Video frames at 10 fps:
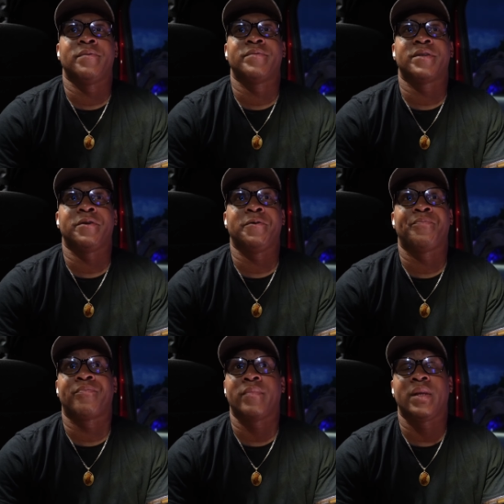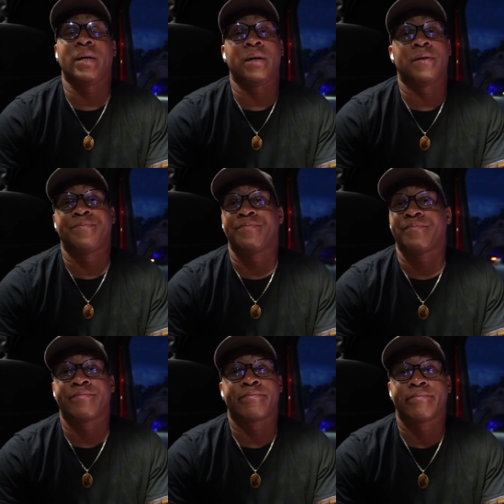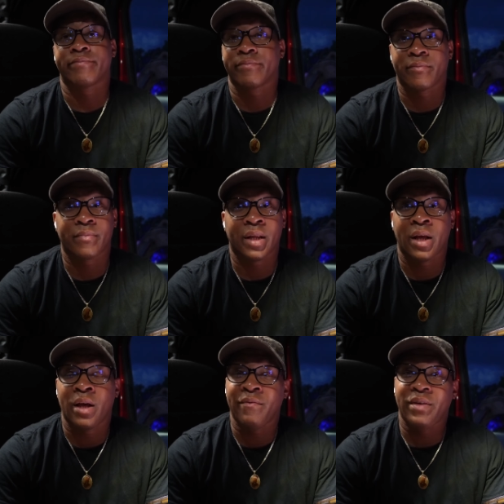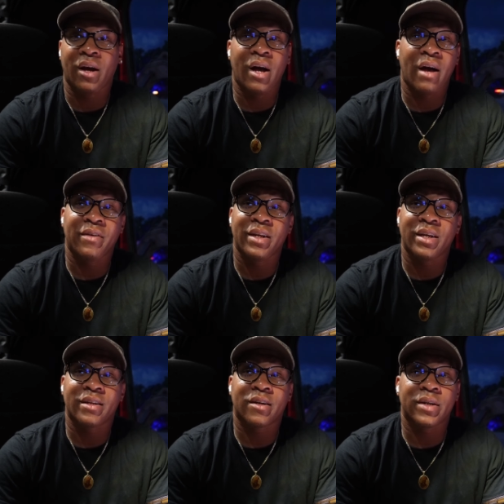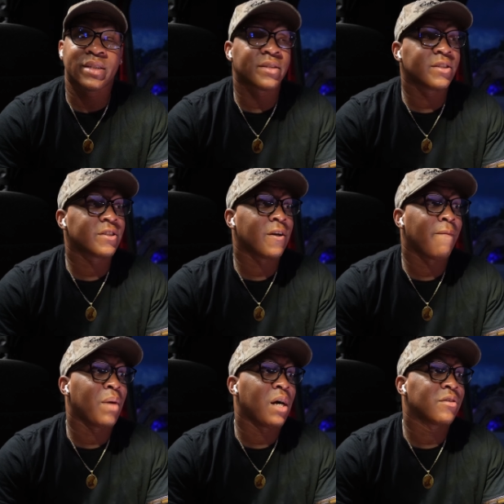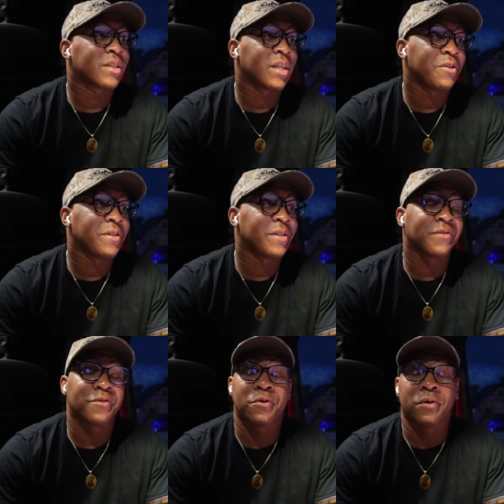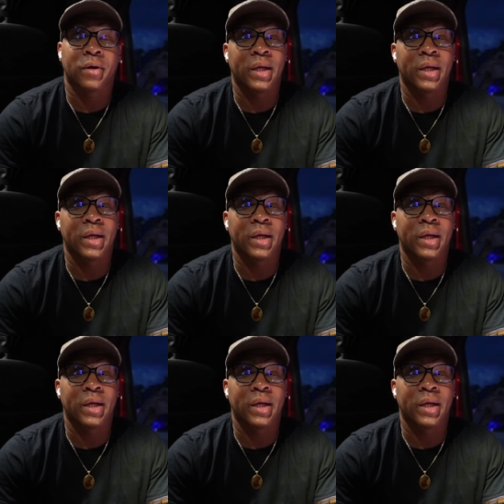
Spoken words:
So yeah. If y'all have any other questions about Shelton or